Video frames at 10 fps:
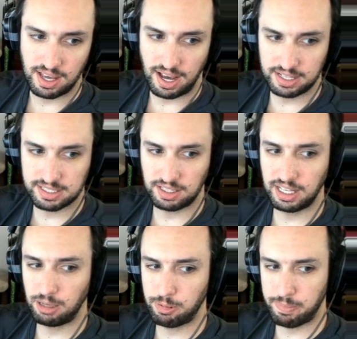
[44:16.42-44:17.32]
it's a
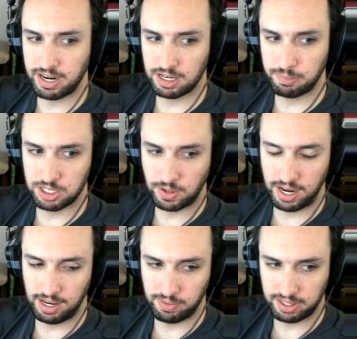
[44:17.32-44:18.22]
little uh, bit better to be
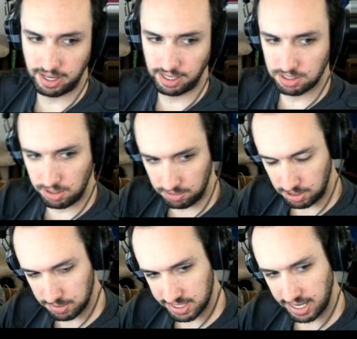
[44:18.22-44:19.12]
trading with like two
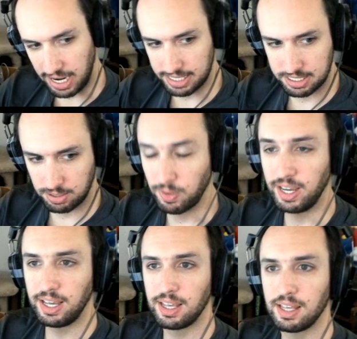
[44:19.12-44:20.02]
twos that cost
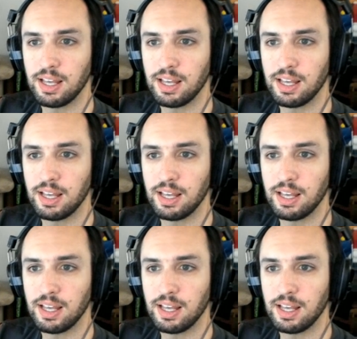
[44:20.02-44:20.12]
three.